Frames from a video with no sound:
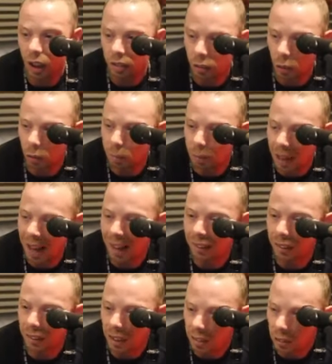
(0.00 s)
It's not
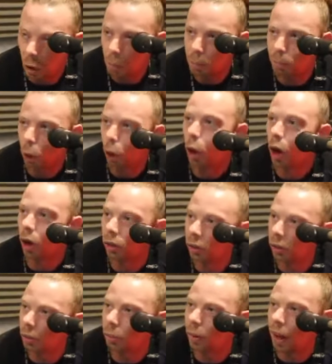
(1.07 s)
planned. It's not put
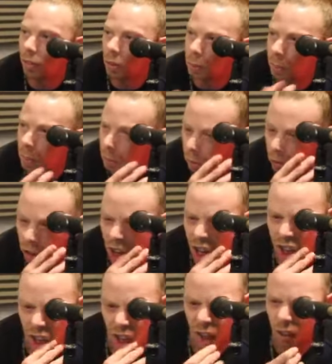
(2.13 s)
on or whatever people
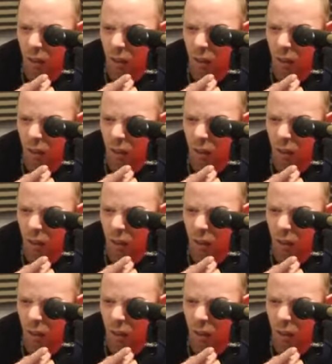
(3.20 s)
try to say.